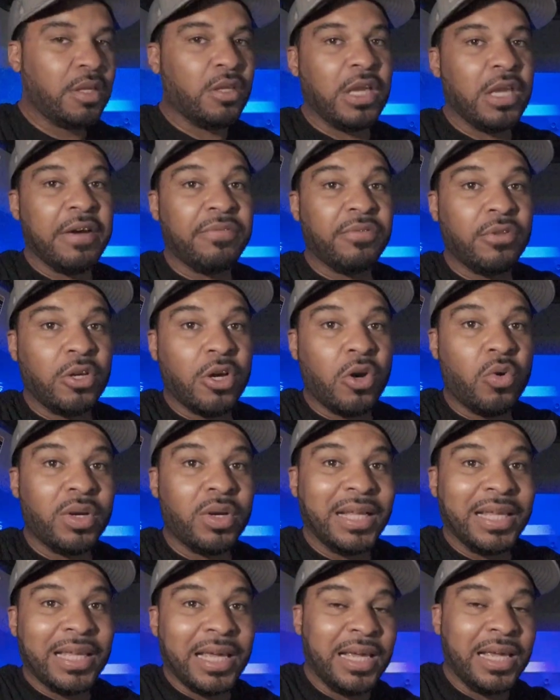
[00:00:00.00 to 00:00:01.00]
you have to go in
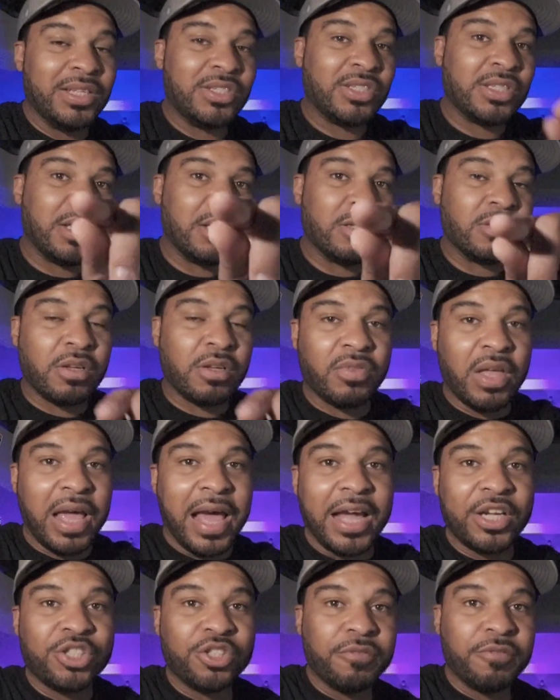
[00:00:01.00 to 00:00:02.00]
the gain settings of the
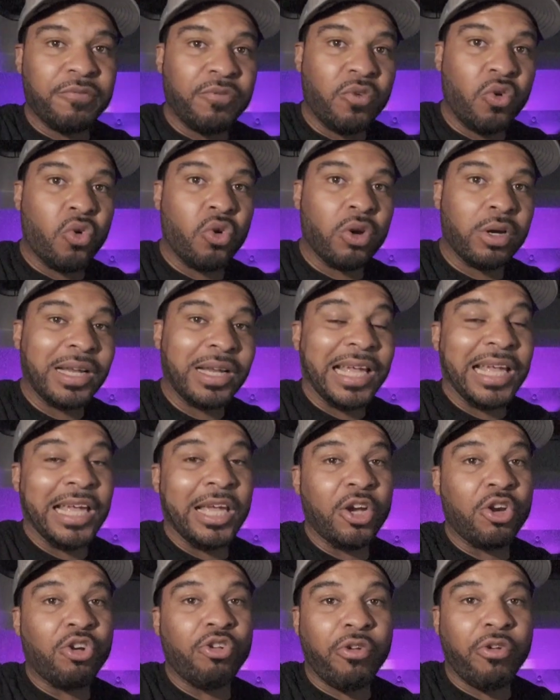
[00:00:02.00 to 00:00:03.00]
Action 4
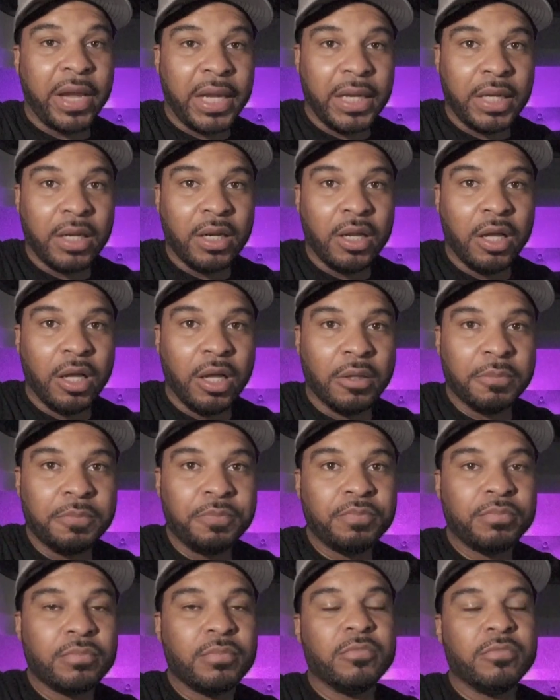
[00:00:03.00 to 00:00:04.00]
and crank it up.
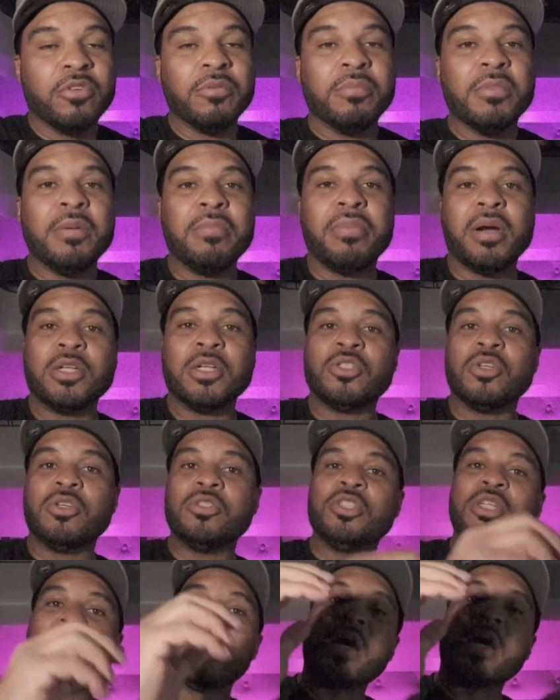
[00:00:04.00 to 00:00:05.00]
Remember, I told
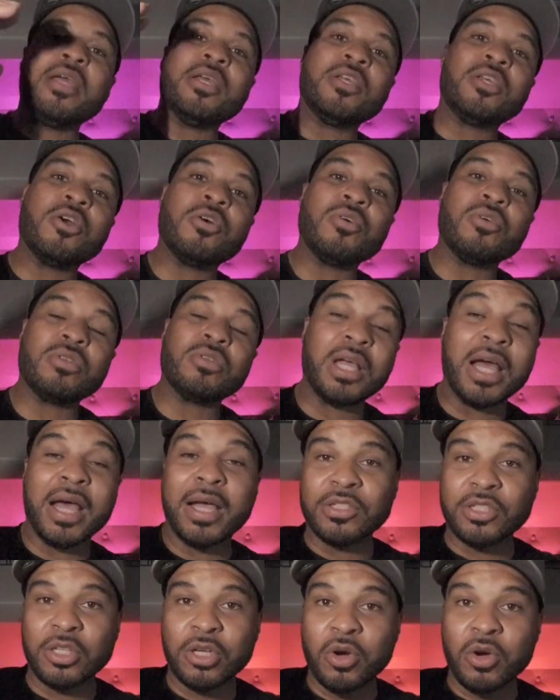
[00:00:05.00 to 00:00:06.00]
you guys,
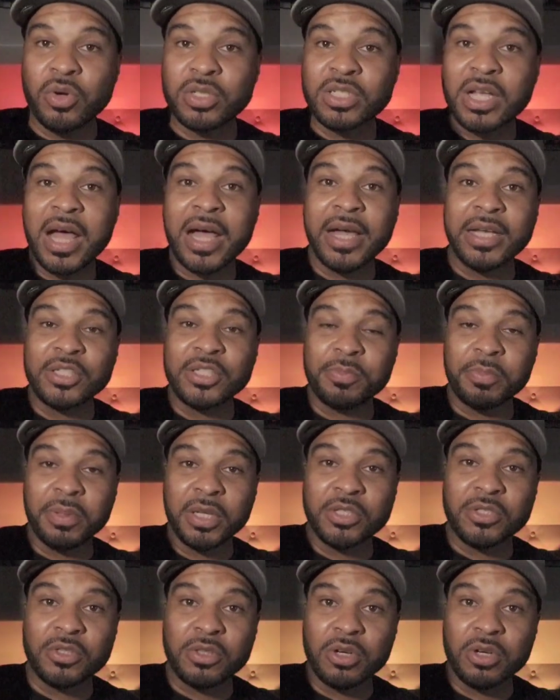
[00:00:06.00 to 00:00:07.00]
it go as high as
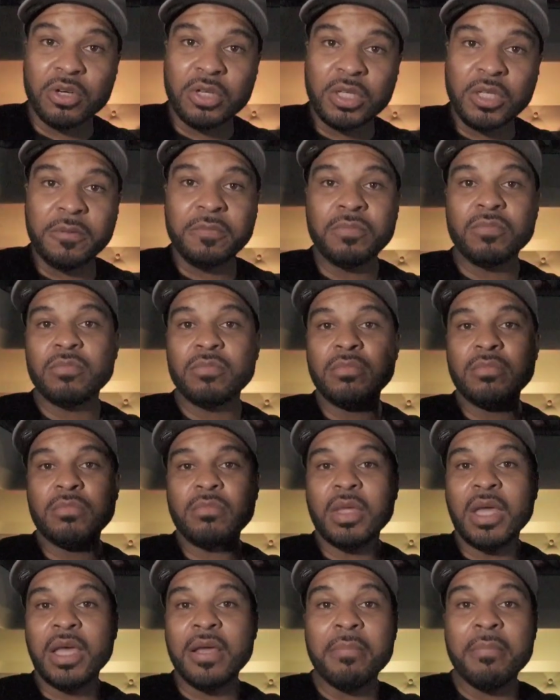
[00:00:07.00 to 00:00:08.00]
+30
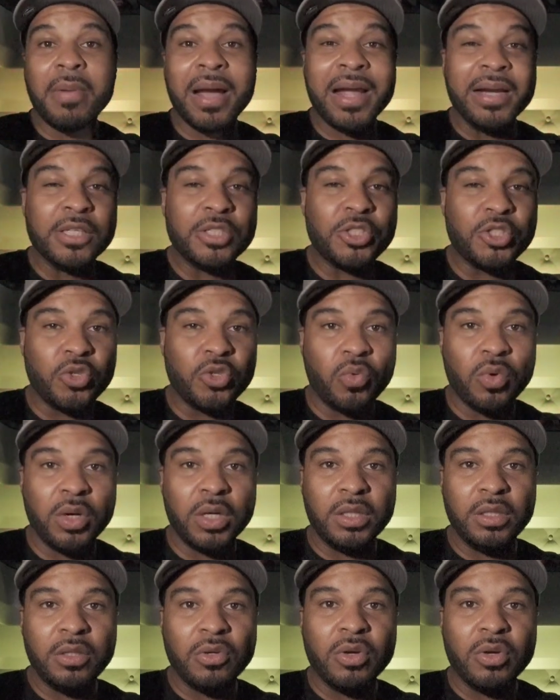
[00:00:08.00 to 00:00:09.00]
and
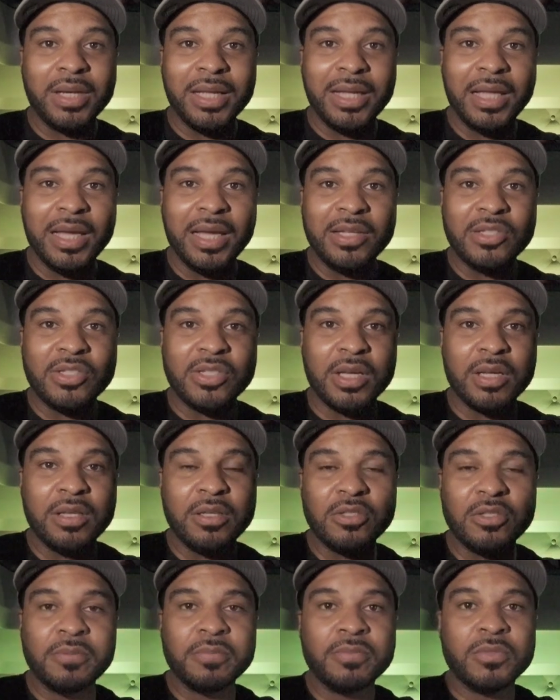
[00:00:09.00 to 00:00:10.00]
-20 on the gain
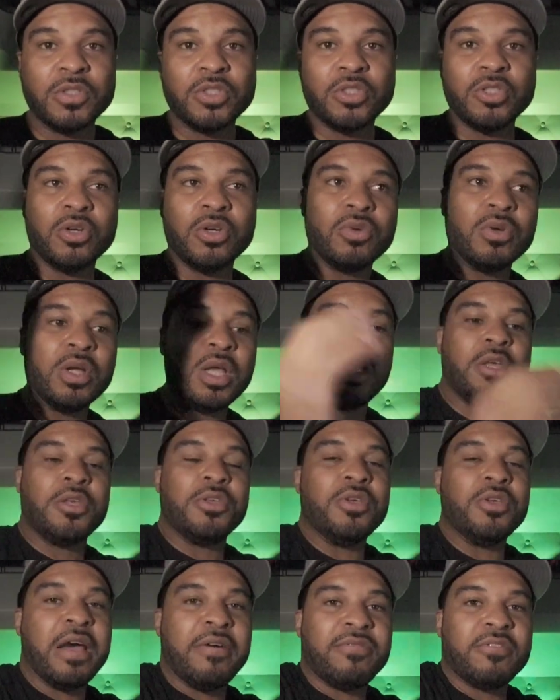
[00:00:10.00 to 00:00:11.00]
settings. So
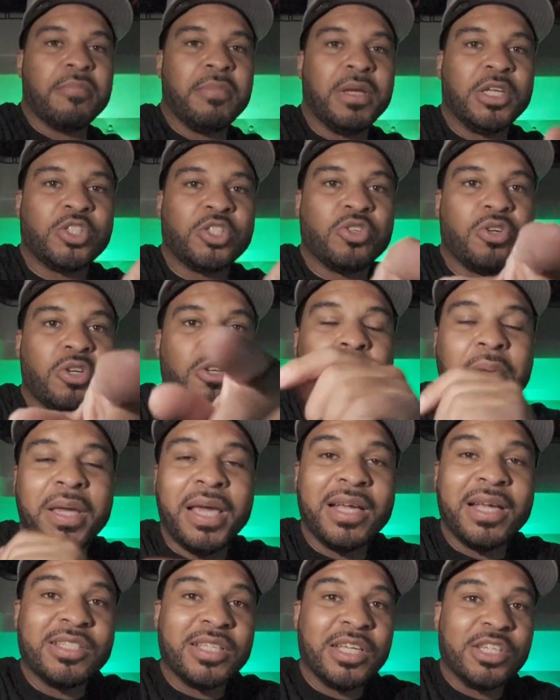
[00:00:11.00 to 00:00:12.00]
you have to make sure you
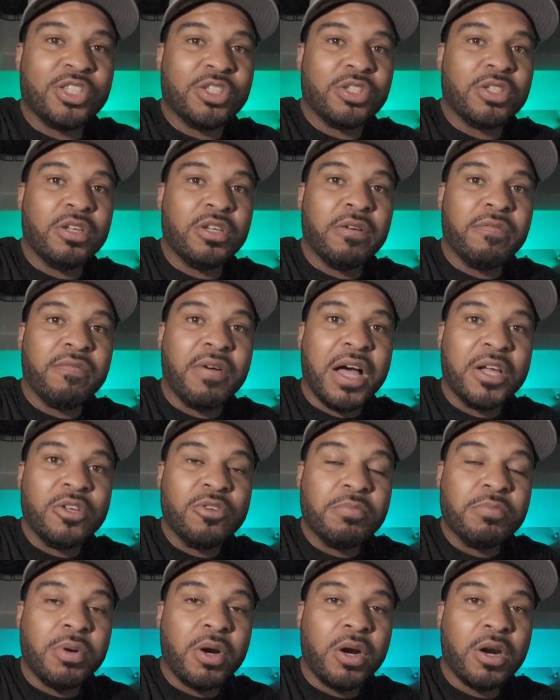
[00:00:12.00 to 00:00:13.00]
pay attention to your
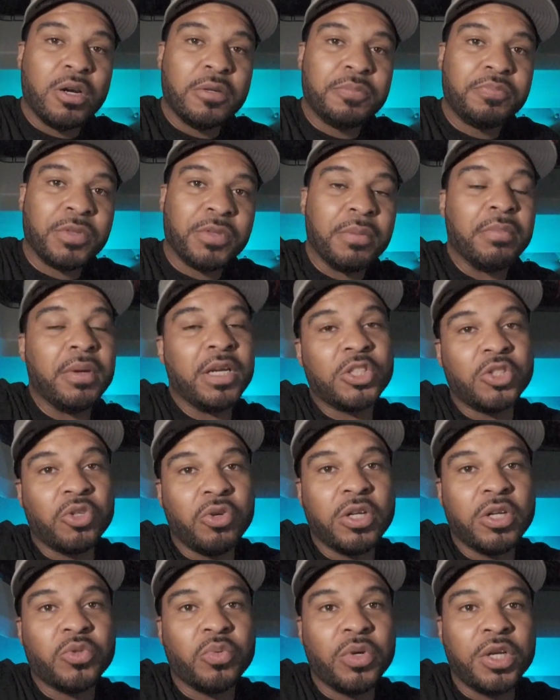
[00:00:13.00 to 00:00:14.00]
volume bar and make
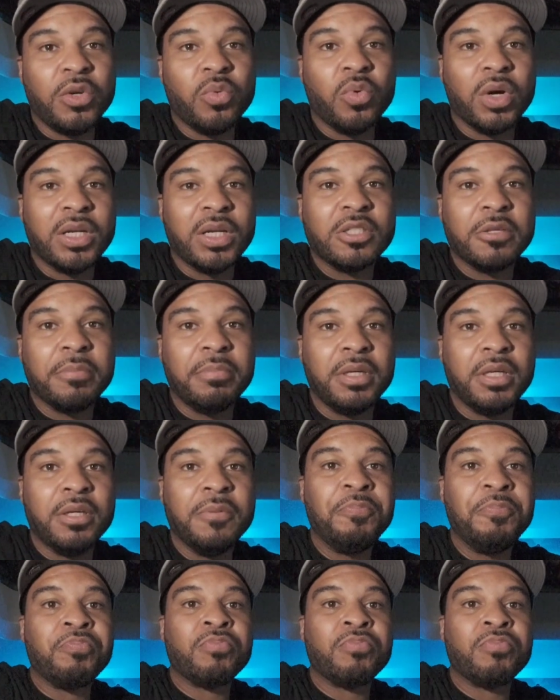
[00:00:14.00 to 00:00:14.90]
sure it's where you want it to be.